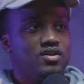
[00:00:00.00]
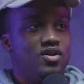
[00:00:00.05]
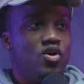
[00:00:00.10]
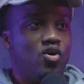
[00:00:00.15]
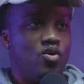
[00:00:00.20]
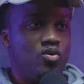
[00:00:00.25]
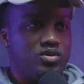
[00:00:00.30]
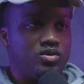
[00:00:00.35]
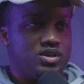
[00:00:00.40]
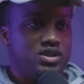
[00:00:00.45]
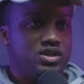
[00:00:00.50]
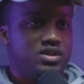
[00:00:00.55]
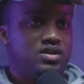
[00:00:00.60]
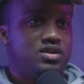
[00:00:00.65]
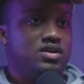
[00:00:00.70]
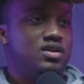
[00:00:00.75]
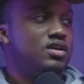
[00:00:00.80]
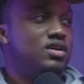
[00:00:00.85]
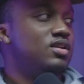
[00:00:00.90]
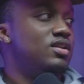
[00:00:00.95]
holy.
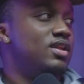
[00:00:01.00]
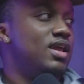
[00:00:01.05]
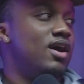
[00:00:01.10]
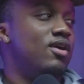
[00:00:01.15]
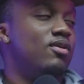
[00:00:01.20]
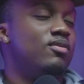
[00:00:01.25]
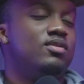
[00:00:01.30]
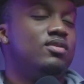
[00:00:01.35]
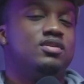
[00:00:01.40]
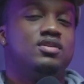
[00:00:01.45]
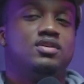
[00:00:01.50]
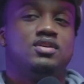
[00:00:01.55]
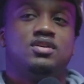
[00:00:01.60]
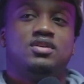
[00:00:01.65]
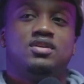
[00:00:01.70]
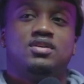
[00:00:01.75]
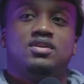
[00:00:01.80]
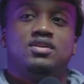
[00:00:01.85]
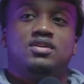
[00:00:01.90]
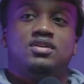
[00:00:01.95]
Now,
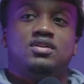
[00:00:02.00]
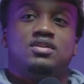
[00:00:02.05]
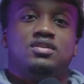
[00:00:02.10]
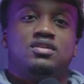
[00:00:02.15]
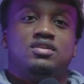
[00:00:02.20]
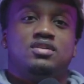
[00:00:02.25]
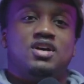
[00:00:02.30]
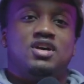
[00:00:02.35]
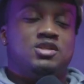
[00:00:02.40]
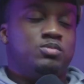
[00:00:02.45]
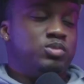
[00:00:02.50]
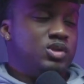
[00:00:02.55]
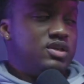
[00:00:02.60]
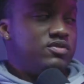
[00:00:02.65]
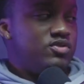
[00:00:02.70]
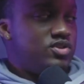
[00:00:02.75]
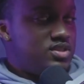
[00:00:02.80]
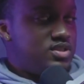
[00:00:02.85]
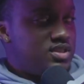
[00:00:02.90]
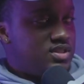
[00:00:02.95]
as
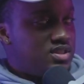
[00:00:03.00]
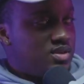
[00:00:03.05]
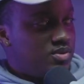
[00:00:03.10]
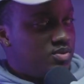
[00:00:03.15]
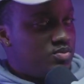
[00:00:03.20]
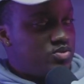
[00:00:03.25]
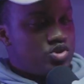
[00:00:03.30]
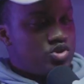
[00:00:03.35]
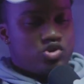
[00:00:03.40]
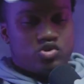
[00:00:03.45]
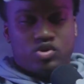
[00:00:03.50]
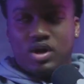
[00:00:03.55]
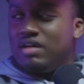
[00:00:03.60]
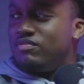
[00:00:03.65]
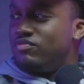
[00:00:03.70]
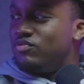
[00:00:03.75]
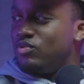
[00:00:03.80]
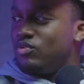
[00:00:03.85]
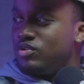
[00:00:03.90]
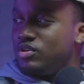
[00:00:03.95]
believers, this is something we should strive
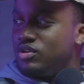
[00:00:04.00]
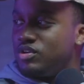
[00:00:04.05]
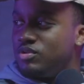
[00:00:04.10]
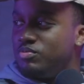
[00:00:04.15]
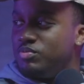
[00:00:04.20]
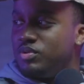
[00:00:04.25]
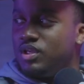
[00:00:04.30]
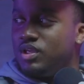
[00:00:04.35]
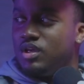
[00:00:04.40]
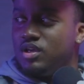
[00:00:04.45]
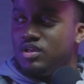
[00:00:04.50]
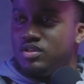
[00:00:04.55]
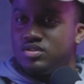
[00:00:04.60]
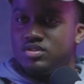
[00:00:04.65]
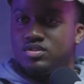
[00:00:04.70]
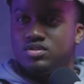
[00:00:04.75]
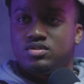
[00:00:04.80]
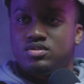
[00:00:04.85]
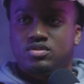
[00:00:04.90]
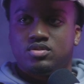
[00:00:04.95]
for
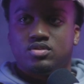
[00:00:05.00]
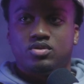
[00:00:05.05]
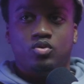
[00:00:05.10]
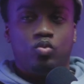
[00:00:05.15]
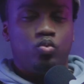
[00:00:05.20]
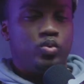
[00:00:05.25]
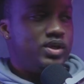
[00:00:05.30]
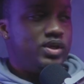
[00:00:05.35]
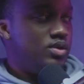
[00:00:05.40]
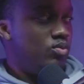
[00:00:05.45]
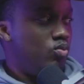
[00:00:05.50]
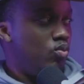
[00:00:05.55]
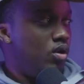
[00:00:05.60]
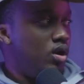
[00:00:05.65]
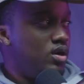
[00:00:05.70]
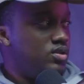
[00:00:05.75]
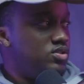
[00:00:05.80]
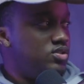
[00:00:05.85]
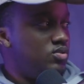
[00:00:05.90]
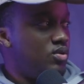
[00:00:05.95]
because we
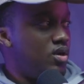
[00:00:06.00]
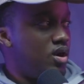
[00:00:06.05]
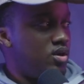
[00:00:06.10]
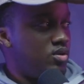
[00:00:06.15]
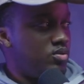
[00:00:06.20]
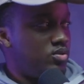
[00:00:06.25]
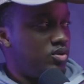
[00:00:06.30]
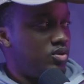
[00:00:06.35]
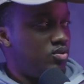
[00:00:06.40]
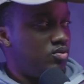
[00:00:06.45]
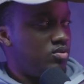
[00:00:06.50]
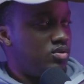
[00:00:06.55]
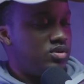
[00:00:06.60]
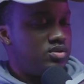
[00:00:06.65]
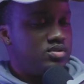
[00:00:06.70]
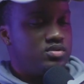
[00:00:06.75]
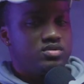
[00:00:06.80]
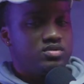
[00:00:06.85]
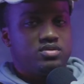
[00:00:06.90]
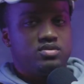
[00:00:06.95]
want to honor the Lord
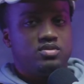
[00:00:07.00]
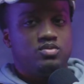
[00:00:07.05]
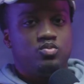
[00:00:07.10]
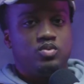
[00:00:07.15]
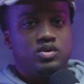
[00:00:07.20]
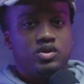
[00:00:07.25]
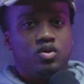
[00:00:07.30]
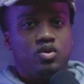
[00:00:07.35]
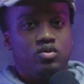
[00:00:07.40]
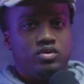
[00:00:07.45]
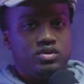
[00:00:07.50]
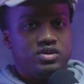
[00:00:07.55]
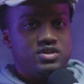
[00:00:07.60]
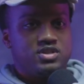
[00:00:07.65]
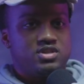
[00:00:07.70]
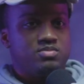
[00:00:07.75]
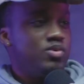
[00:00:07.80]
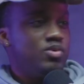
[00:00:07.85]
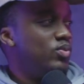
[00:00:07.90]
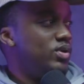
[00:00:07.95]
with
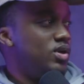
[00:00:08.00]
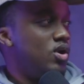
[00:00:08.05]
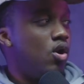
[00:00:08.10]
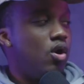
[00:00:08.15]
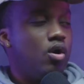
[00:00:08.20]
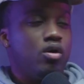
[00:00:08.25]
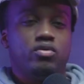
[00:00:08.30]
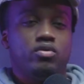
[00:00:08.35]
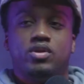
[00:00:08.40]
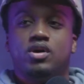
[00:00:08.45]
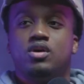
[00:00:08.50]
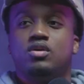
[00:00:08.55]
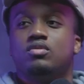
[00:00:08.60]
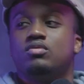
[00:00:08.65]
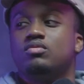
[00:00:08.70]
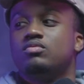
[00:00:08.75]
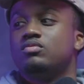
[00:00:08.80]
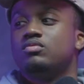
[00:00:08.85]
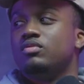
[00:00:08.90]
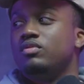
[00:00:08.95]
holiness, but we all
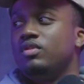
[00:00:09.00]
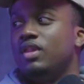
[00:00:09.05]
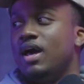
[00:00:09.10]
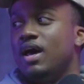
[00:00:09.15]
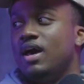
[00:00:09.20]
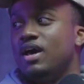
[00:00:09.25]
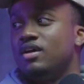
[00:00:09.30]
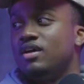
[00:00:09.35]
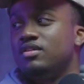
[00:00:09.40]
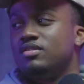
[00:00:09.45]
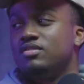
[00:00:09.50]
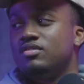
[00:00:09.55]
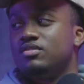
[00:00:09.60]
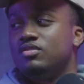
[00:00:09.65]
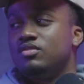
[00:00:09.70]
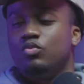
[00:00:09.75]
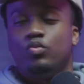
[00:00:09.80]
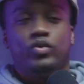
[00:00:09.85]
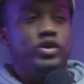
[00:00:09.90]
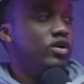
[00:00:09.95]
know that
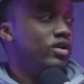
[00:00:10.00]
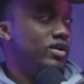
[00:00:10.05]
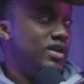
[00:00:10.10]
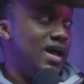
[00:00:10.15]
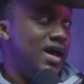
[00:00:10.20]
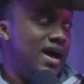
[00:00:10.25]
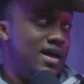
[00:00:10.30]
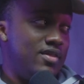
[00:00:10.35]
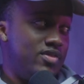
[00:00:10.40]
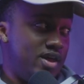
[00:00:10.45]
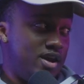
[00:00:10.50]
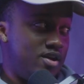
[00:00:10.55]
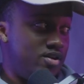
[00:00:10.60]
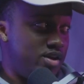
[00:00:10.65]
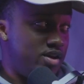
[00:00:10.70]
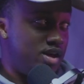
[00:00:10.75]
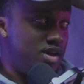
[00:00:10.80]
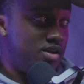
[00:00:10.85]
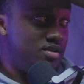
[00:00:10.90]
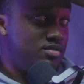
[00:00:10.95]
we are not there
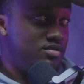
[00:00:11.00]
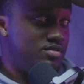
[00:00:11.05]
yet